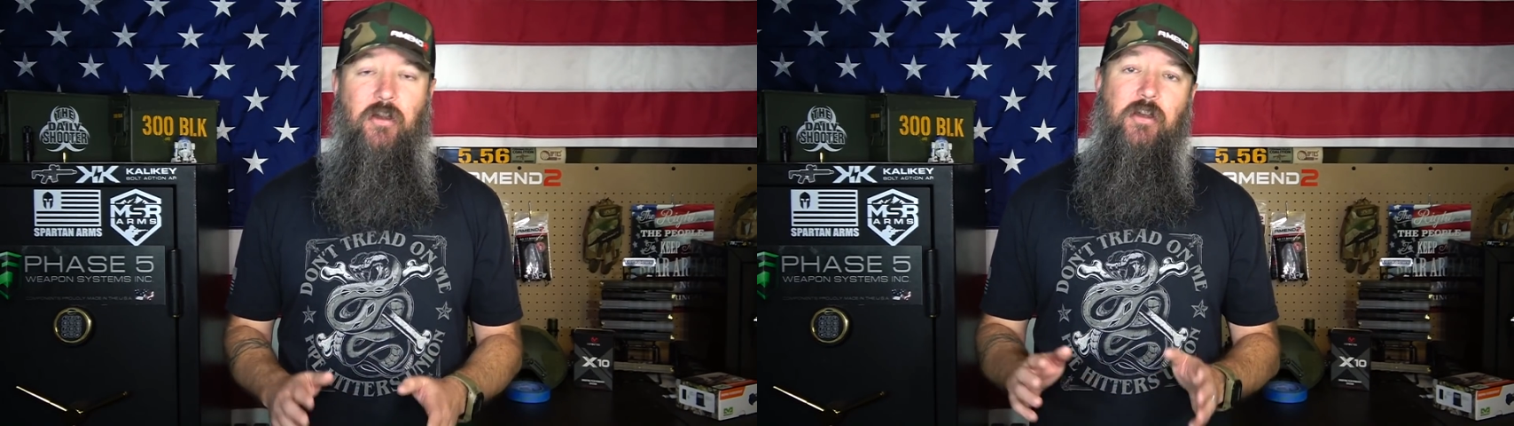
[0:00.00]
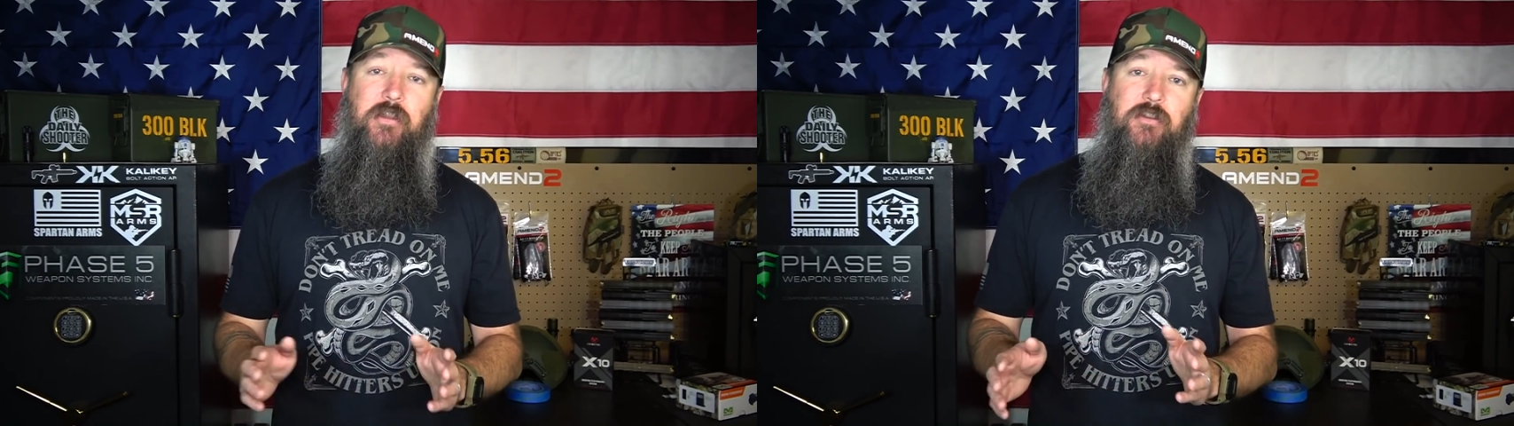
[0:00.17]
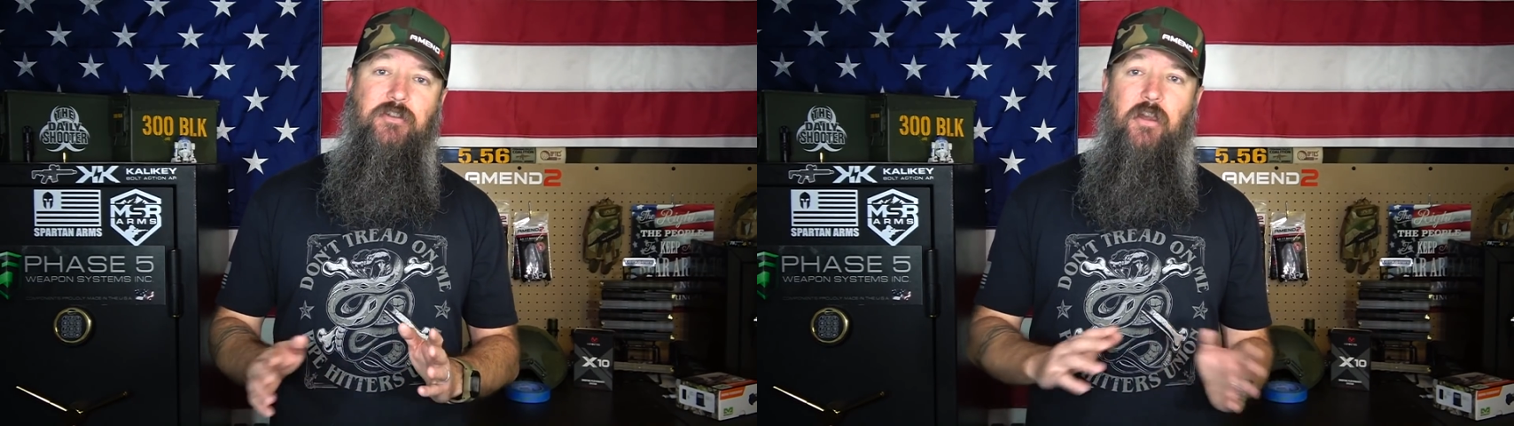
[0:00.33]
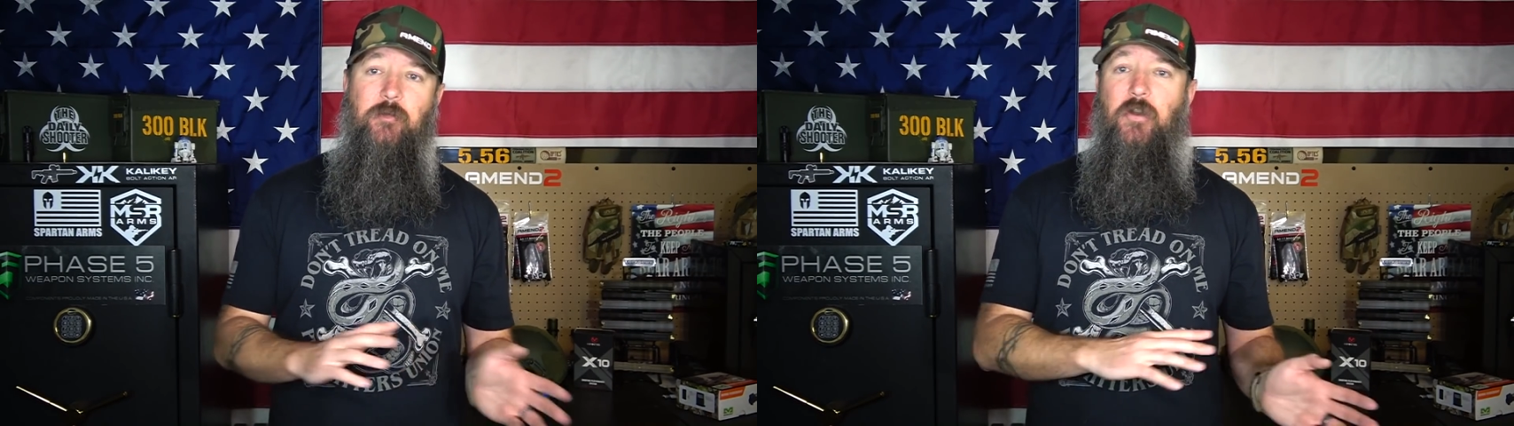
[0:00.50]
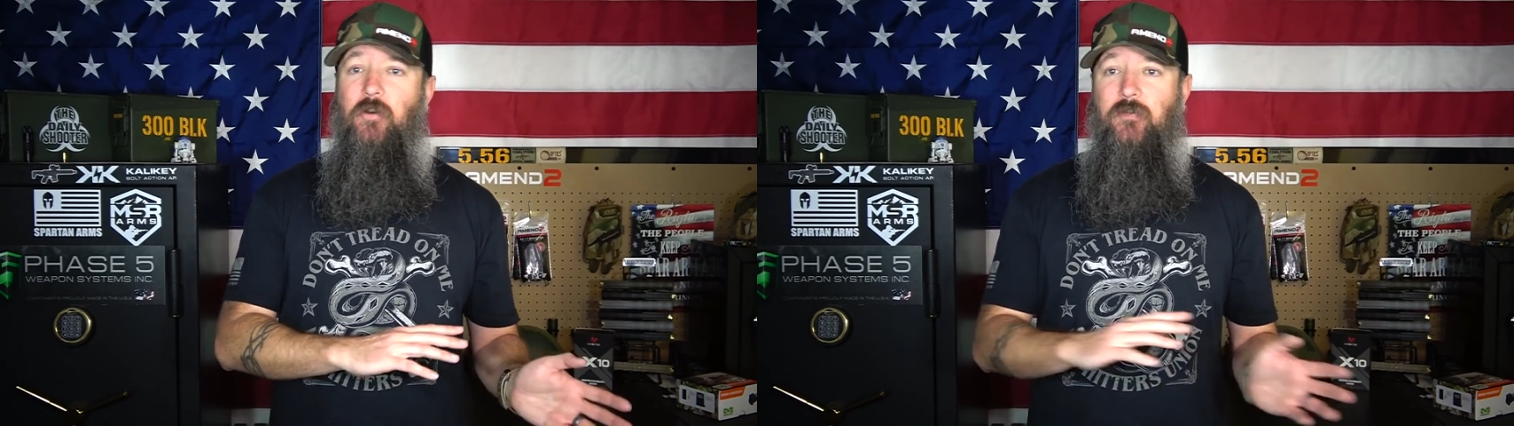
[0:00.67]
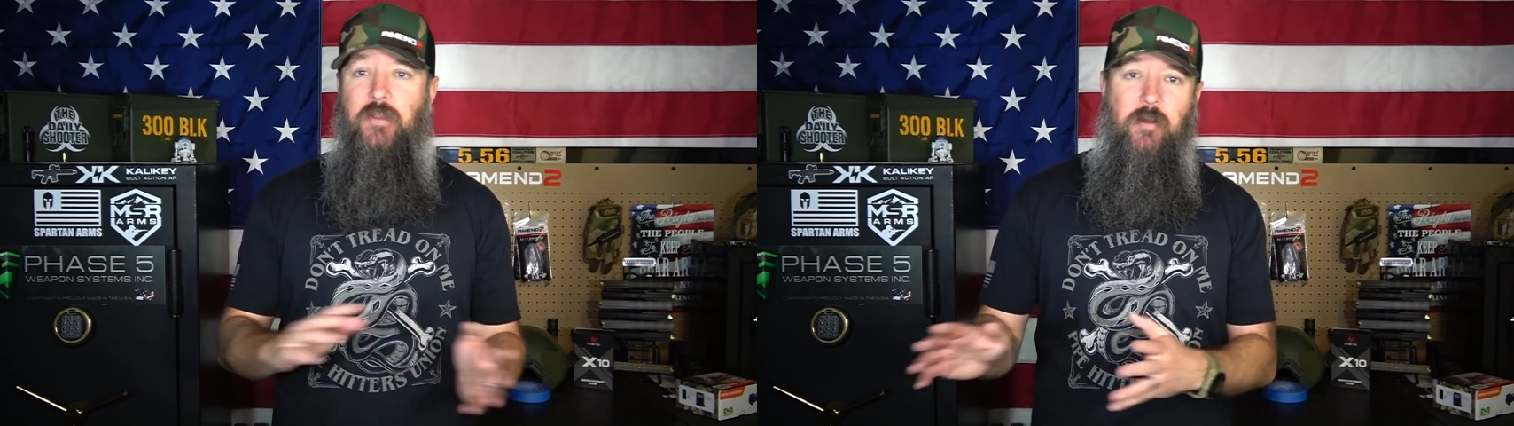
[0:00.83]
Oh, I need your help.
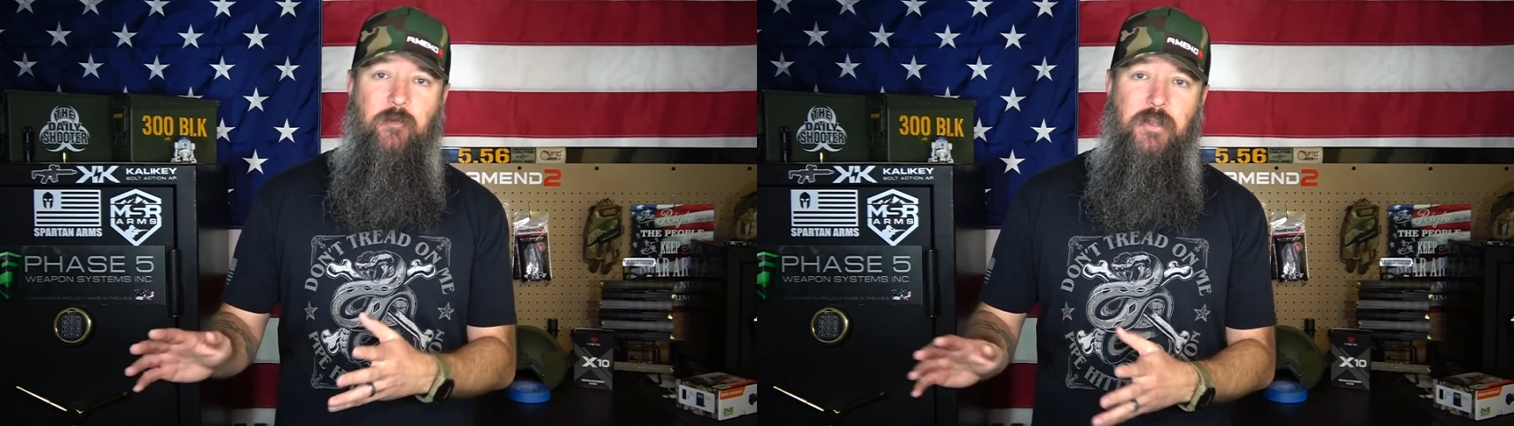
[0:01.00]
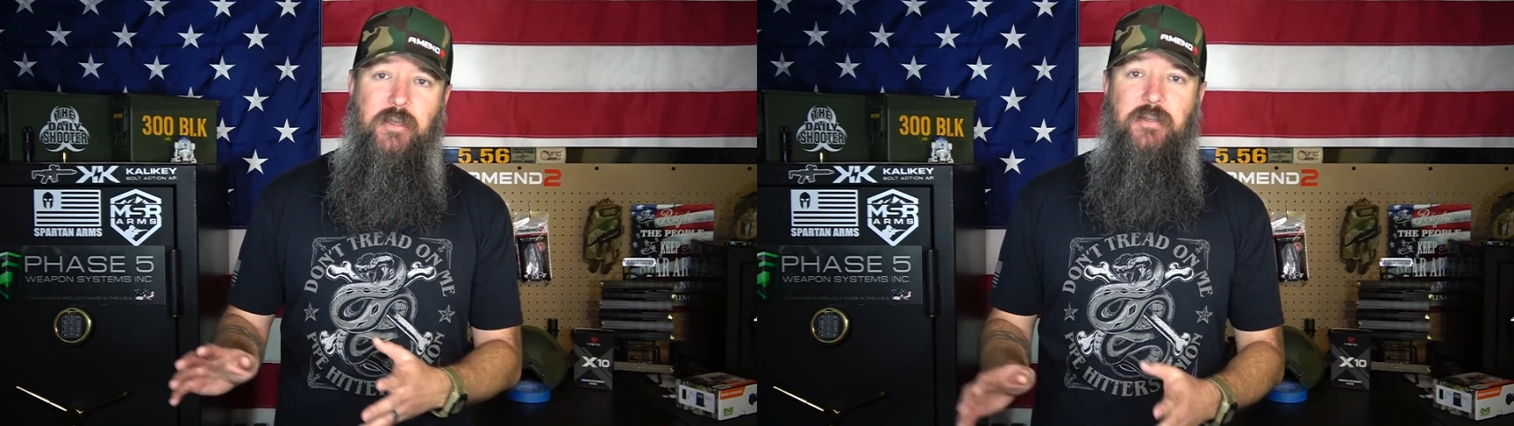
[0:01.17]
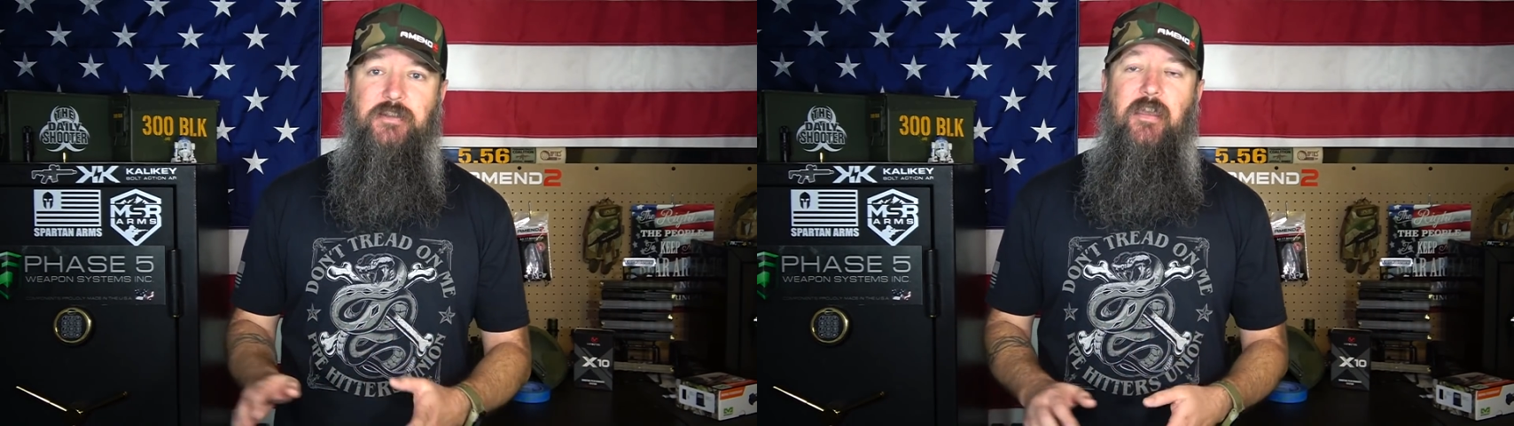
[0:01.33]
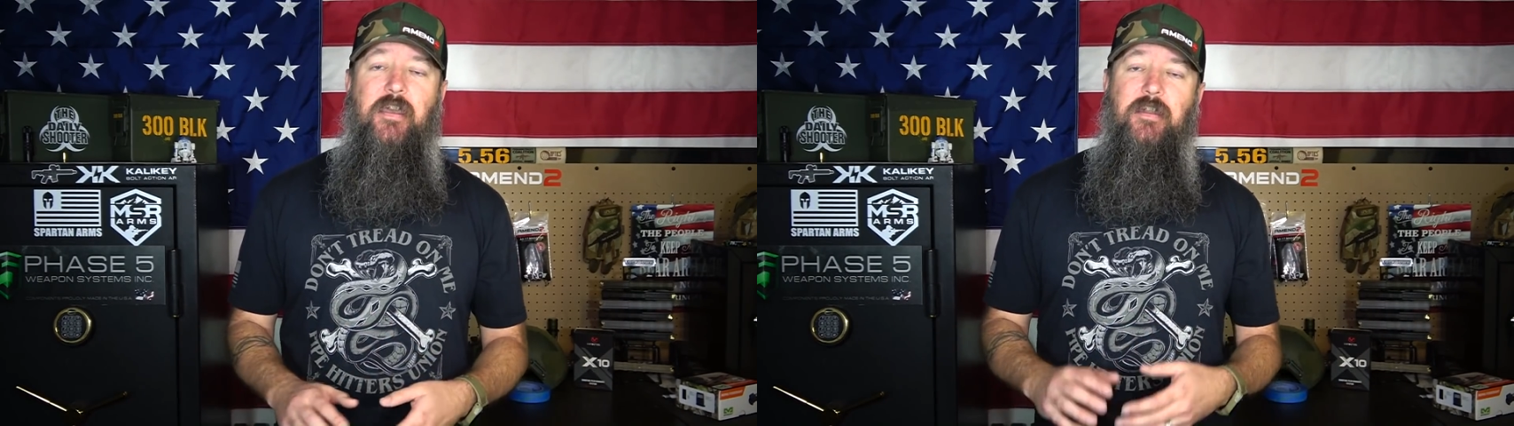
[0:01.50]
Go over there, please.